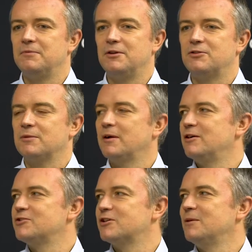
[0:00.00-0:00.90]
you're talking about
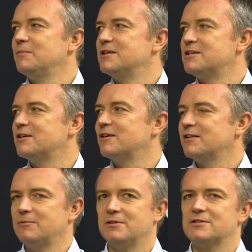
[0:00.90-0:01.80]
100 companies, you
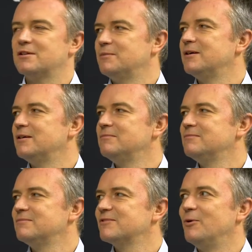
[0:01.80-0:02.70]
kind of think, well, there's going to be
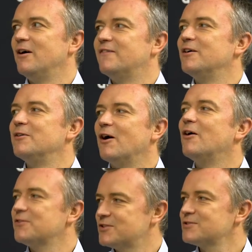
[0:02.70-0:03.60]
quite a few that
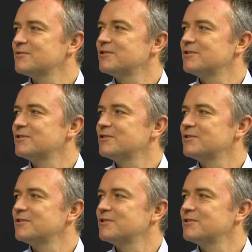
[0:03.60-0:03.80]
aren't